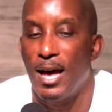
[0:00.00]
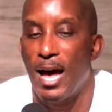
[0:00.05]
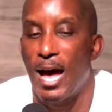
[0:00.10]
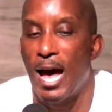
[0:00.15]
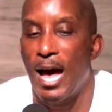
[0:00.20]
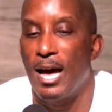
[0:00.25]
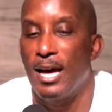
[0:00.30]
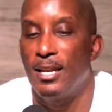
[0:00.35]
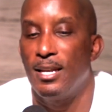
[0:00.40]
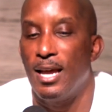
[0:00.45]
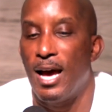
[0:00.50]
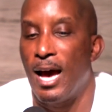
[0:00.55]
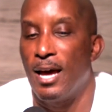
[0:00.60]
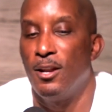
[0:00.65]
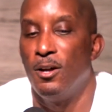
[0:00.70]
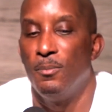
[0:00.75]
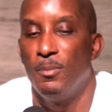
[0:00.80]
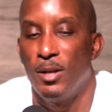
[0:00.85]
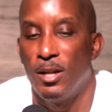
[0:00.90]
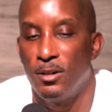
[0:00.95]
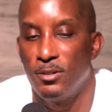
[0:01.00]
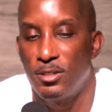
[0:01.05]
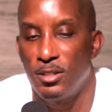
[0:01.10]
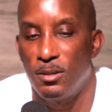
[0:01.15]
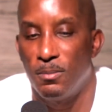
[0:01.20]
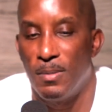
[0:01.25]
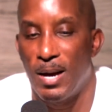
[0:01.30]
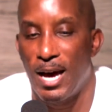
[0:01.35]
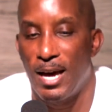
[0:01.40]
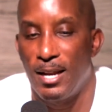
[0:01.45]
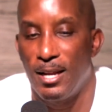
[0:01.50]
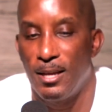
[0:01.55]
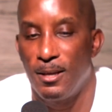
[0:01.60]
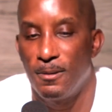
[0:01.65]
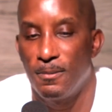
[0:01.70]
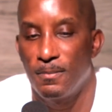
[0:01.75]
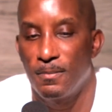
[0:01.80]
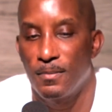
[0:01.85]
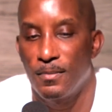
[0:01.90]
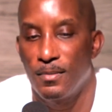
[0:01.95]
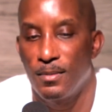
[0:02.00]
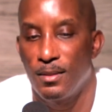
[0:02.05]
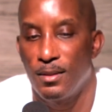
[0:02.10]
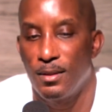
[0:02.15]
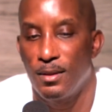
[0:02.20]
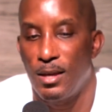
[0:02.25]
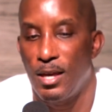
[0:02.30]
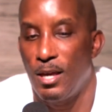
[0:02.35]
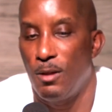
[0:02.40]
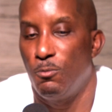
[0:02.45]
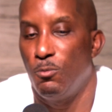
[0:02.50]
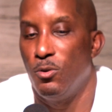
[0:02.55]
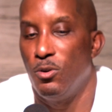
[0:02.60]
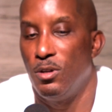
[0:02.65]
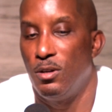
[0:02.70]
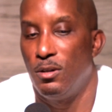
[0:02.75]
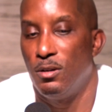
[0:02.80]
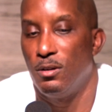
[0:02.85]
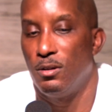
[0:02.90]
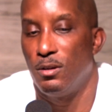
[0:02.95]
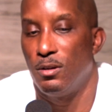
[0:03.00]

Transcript: I, I don't belong to the body, it would,